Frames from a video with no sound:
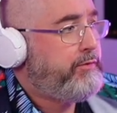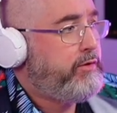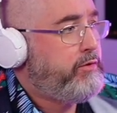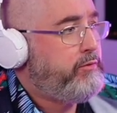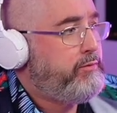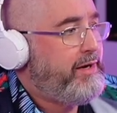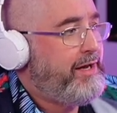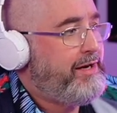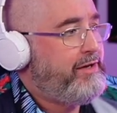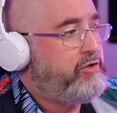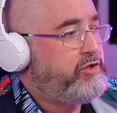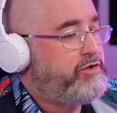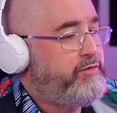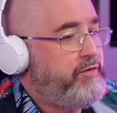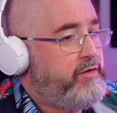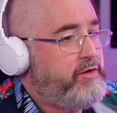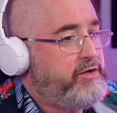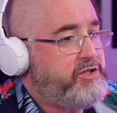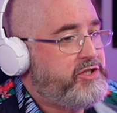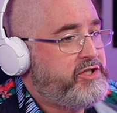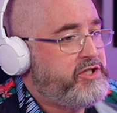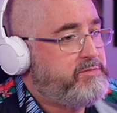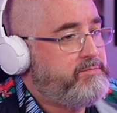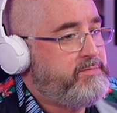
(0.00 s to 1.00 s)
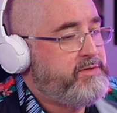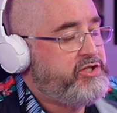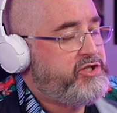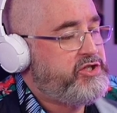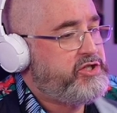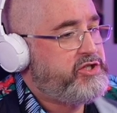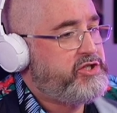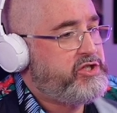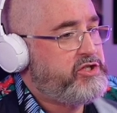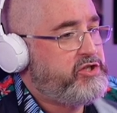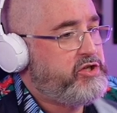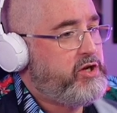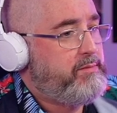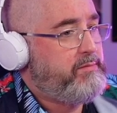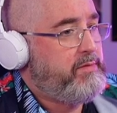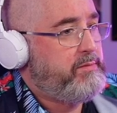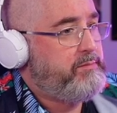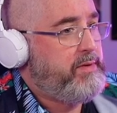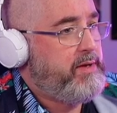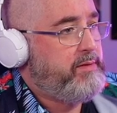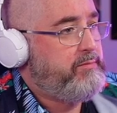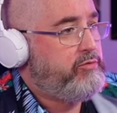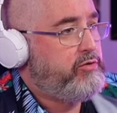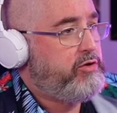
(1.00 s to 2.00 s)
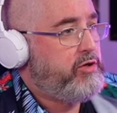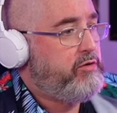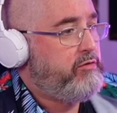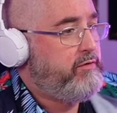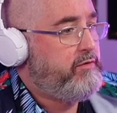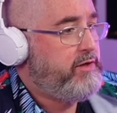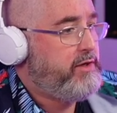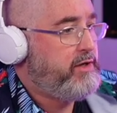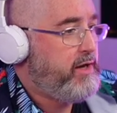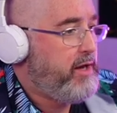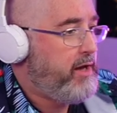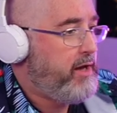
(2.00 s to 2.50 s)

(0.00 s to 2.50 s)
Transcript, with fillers: Well, that looks very suspicious, the type of people that are in